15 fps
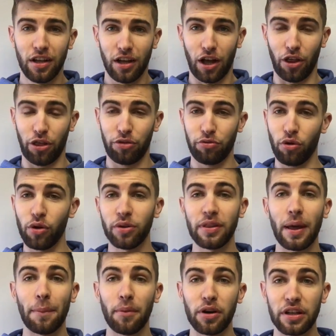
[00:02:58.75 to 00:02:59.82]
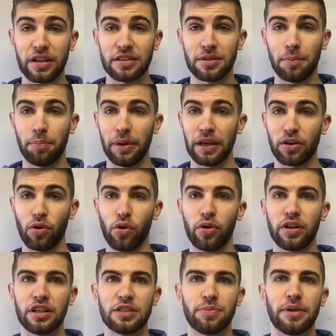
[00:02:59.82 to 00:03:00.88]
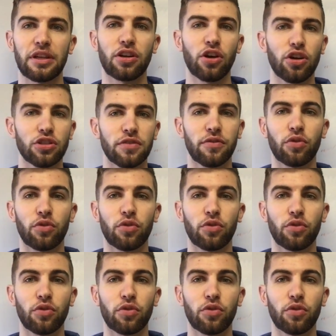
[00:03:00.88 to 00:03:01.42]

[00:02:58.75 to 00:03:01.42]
are throwing their money into Bitcoin is because of